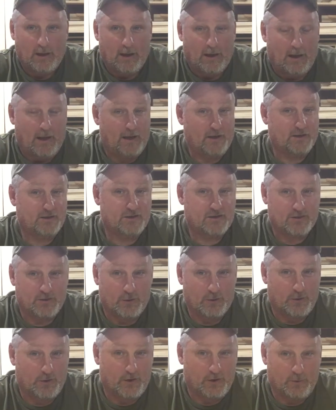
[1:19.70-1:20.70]
hadn't
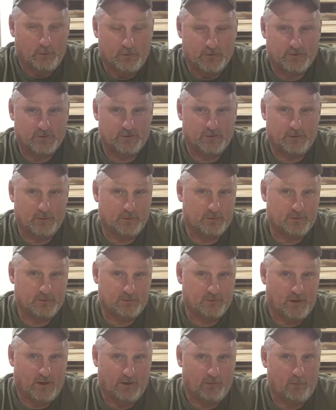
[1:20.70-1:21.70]
zeroed it. It
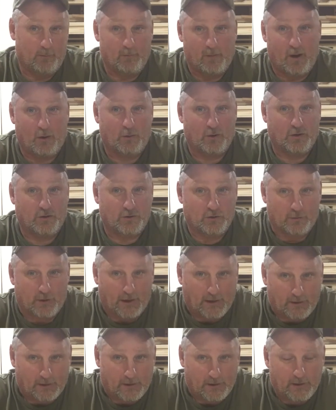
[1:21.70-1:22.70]
was not even mounted
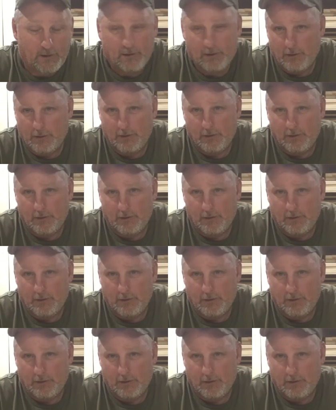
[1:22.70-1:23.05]
correctly.